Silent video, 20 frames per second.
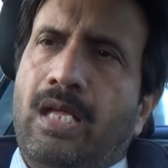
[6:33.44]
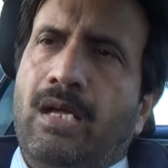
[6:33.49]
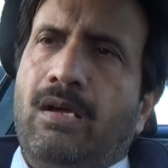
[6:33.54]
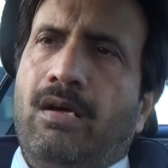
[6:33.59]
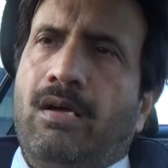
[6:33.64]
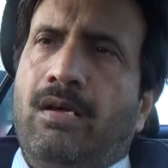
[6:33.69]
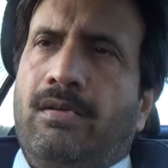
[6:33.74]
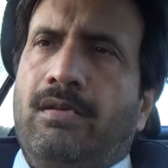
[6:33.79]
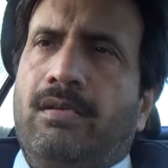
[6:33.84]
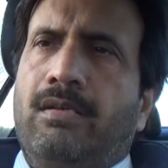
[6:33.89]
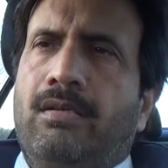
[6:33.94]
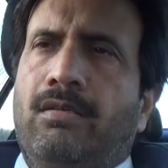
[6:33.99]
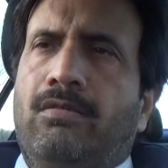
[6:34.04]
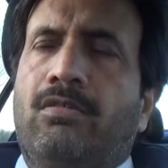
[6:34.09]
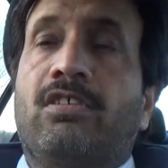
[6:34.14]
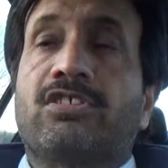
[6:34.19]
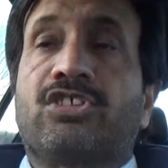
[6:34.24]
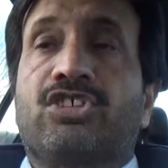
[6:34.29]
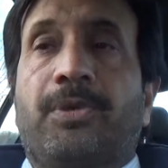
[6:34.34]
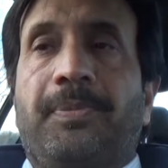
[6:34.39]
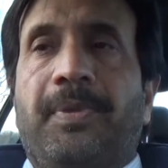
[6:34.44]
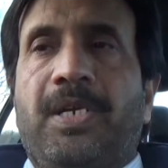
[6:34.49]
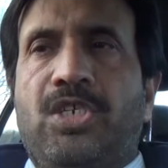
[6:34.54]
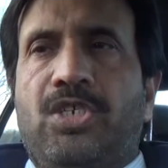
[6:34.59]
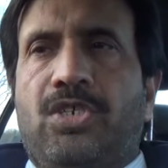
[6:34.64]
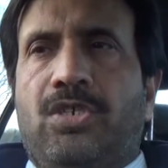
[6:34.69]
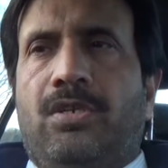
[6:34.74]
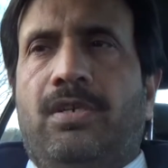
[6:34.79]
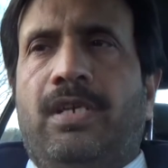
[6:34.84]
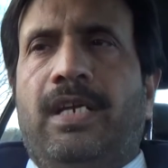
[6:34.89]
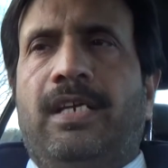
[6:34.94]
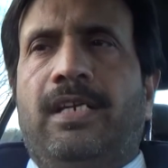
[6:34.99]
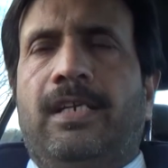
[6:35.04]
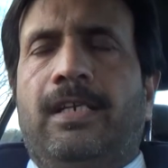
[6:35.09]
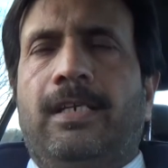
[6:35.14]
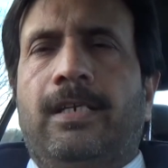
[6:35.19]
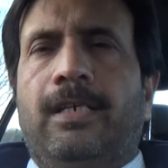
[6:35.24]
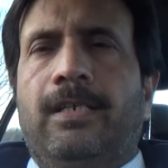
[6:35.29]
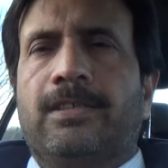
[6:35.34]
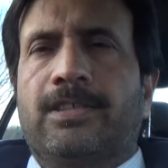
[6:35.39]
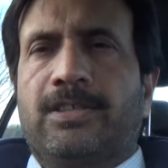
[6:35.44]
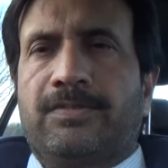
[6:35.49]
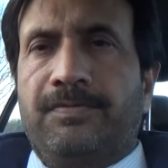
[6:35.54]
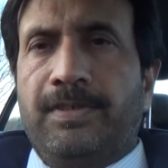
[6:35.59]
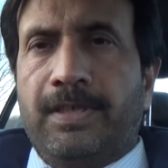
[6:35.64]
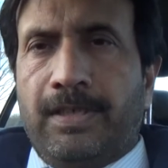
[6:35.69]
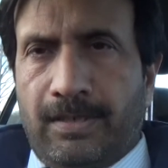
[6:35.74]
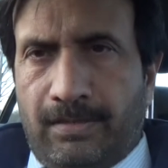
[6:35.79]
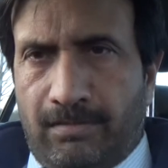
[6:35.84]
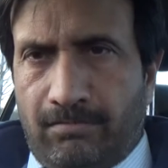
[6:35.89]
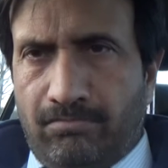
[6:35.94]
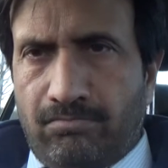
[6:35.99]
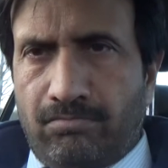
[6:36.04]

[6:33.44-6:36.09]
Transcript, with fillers: or uh, constipation and uh, severe